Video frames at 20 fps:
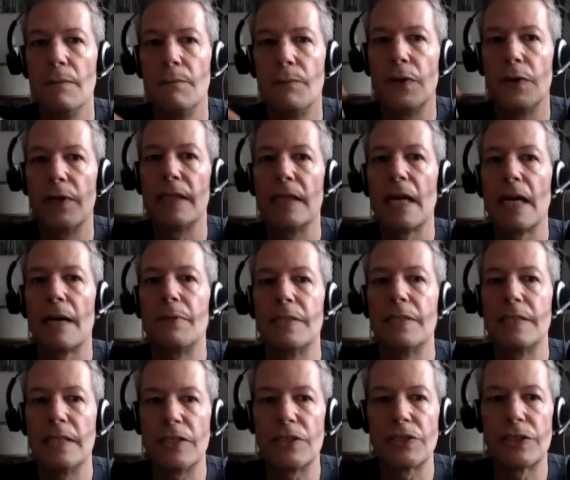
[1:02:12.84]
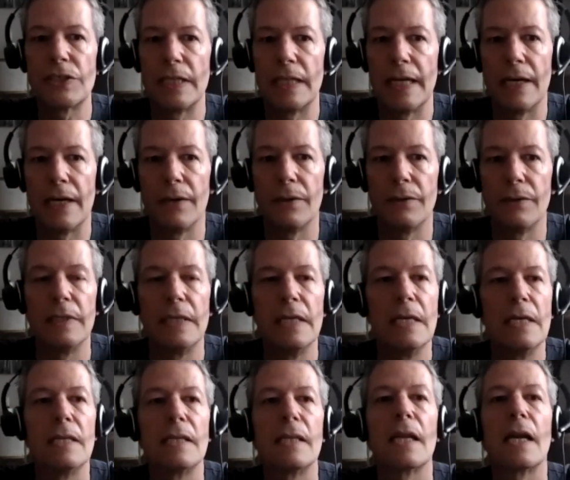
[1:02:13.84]
putting that petition out
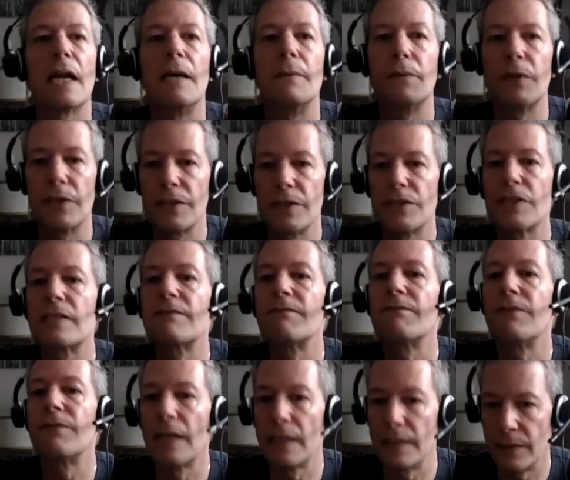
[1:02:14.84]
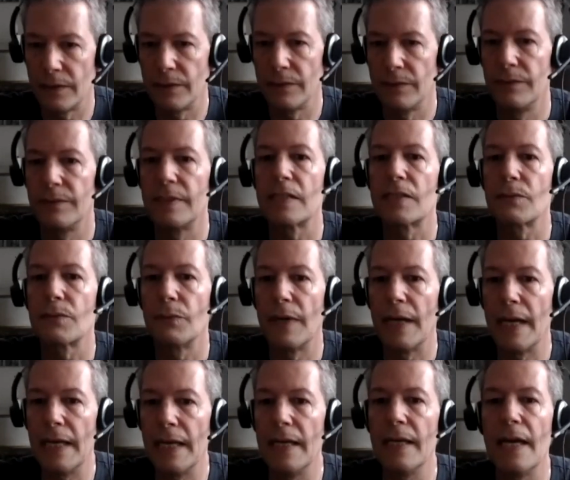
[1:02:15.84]
that I'm going to just follow this
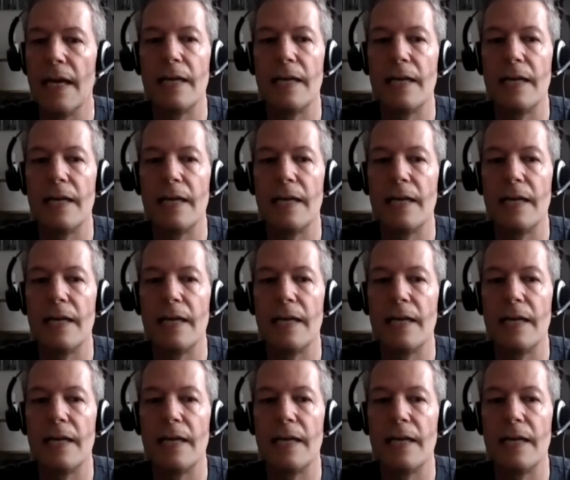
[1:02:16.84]
way.